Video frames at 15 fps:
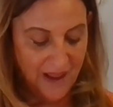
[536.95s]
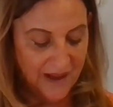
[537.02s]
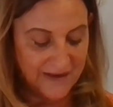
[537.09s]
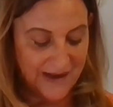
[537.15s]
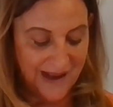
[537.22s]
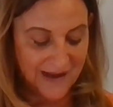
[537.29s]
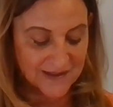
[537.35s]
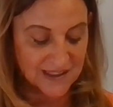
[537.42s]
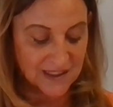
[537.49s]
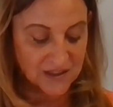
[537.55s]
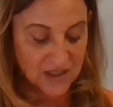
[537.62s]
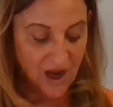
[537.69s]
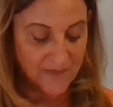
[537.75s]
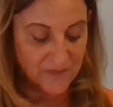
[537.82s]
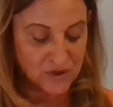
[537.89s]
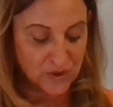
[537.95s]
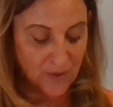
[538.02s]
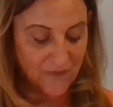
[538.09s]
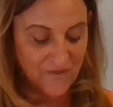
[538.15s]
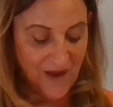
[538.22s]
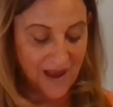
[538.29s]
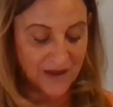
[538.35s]
Now's the time to
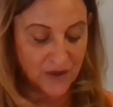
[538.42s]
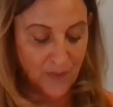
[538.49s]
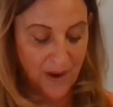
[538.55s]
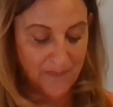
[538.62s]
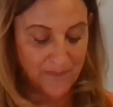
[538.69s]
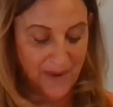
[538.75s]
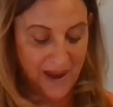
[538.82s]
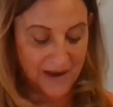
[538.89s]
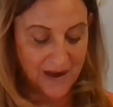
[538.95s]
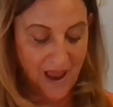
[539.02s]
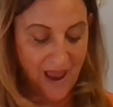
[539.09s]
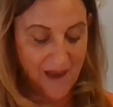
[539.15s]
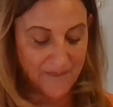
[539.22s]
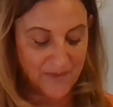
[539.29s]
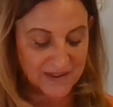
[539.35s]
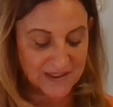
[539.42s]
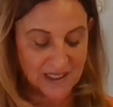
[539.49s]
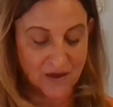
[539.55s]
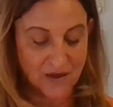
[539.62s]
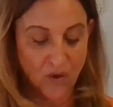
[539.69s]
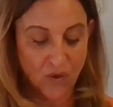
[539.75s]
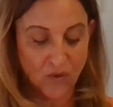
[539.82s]
evaluate bad habits
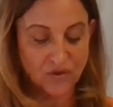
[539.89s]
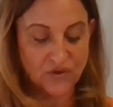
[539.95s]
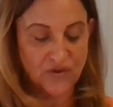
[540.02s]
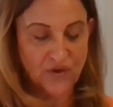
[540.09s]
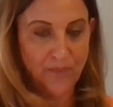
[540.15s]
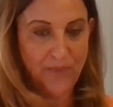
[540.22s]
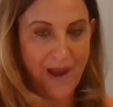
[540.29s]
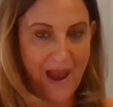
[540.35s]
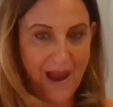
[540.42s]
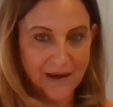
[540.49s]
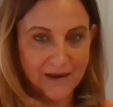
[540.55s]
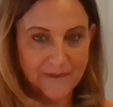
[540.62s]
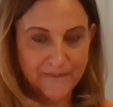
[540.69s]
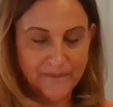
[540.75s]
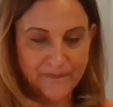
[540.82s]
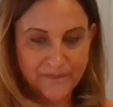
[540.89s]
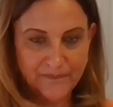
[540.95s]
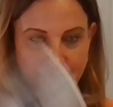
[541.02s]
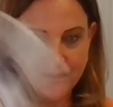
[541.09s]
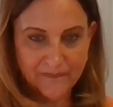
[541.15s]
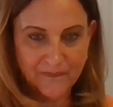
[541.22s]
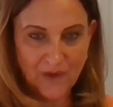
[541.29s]
that hold you back.
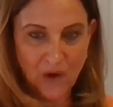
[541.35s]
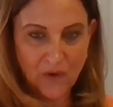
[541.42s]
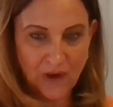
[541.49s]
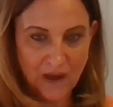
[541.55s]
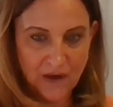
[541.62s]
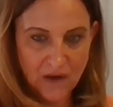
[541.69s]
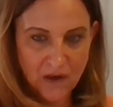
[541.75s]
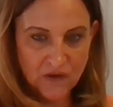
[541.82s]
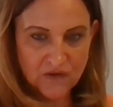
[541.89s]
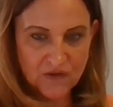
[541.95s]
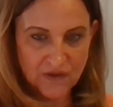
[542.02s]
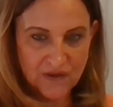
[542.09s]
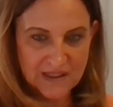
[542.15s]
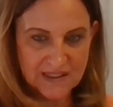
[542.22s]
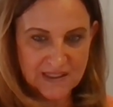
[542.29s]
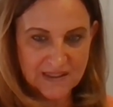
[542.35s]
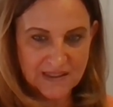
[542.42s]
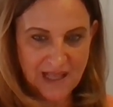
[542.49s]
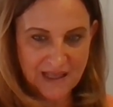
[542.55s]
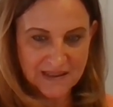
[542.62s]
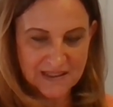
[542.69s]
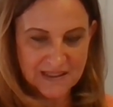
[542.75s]
Okay, so this is
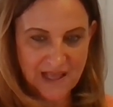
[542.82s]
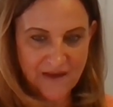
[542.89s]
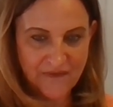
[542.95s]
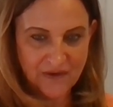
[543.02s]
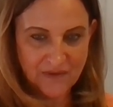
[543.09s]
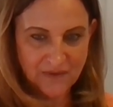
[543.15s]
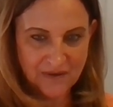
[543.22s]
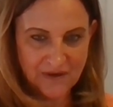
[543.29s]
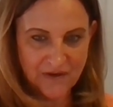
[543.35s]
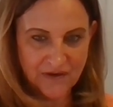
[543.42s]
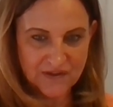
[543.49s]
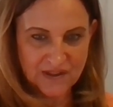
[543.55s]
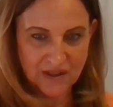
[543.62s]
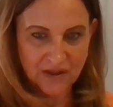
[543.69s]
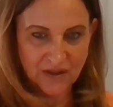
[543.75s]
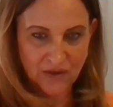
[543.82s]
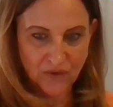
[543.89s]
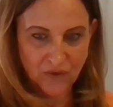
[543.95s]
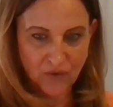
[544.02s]
that 7. There's the little